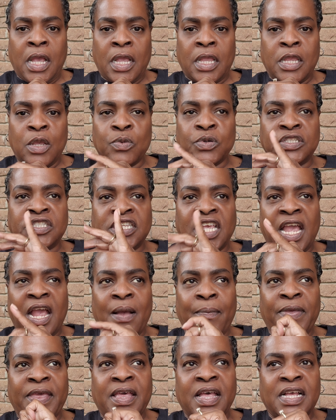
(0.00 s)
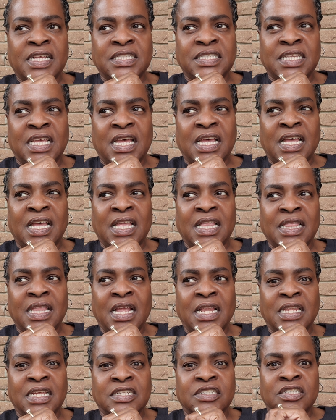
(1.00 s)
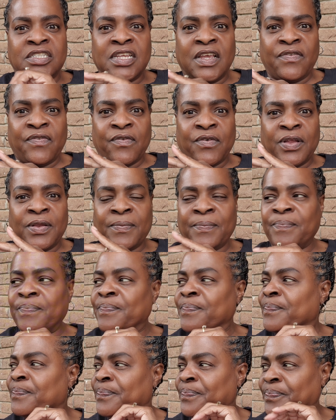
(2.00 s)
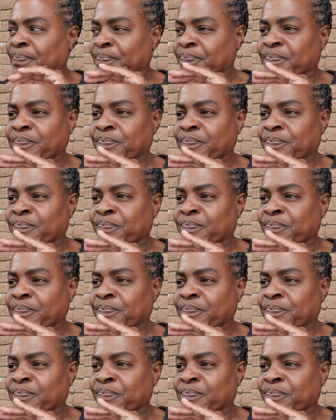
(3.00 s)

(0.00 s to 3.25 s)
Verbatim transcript: you were scared because uh, they look different. Mm-hmm.